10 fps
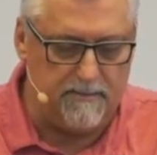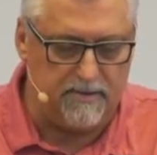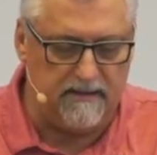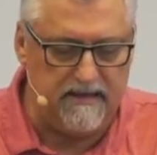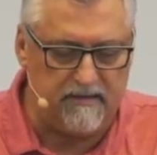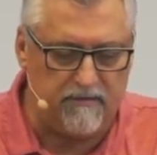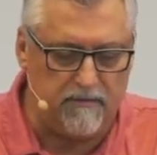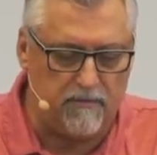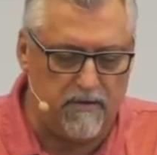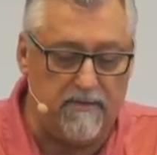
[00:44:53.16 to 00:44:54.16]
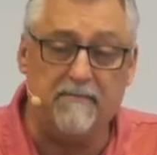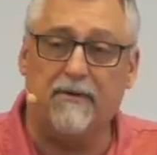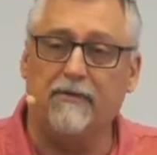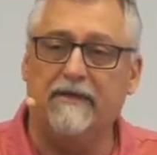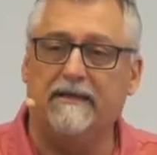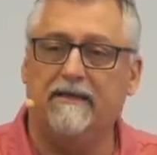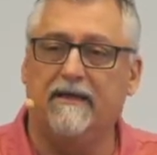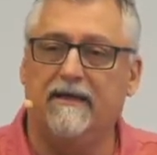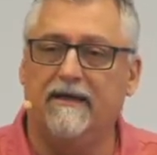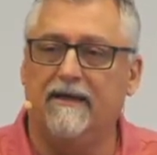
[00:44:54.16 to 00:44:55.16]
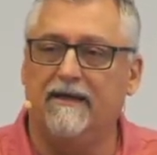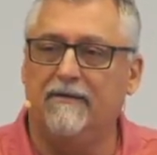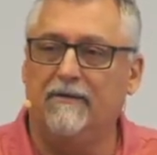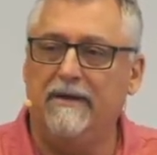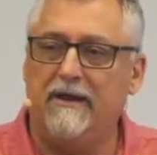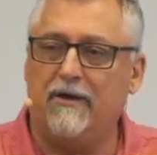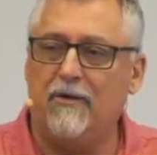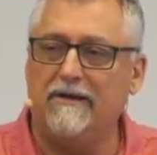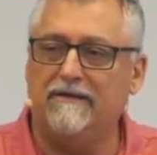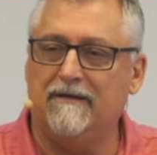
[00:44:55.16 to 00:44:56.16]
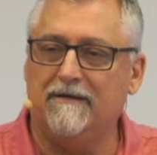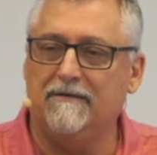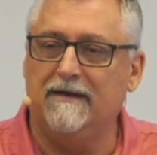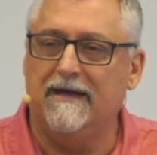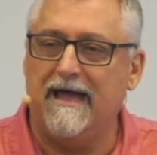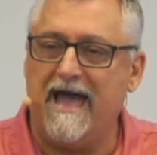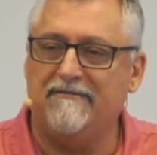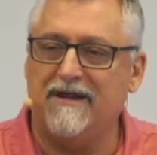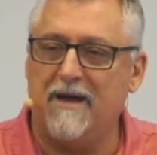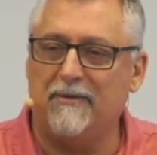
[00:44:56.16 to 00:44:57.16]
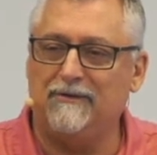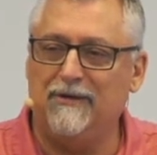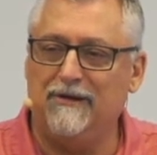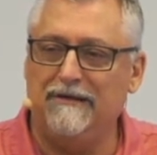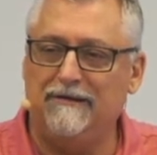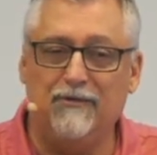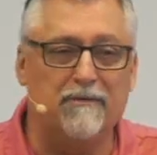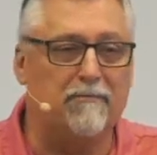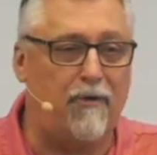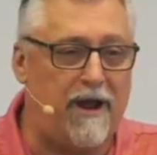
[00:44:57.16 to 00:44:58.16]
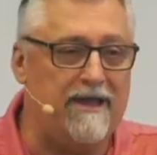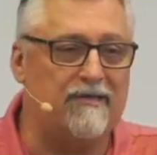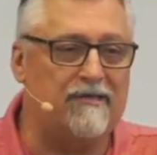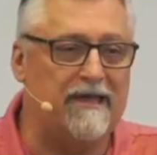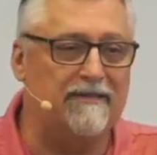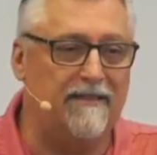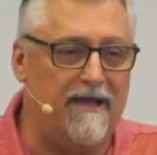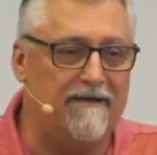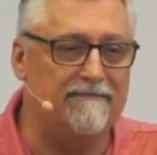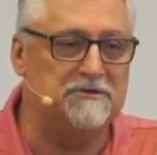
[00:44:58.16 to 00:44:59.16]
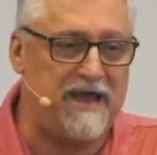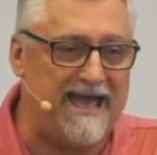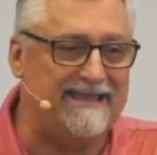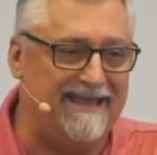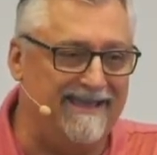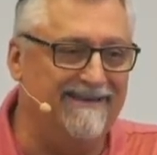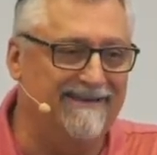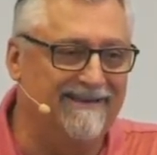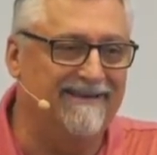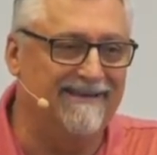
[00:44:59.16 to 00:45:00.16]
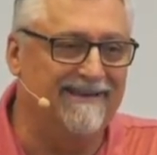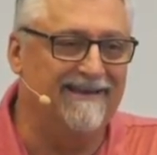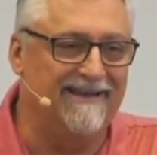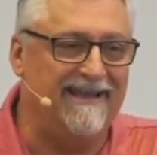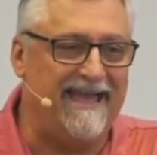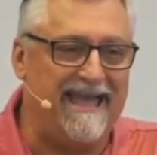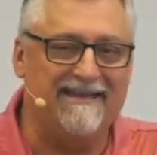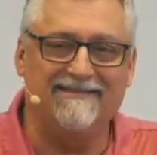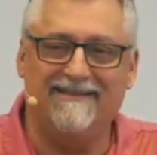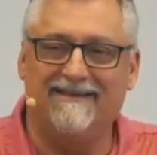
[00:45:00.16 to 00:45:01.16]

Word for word: Please remember that we are going to have an opportunity to embrace and love Jackie and,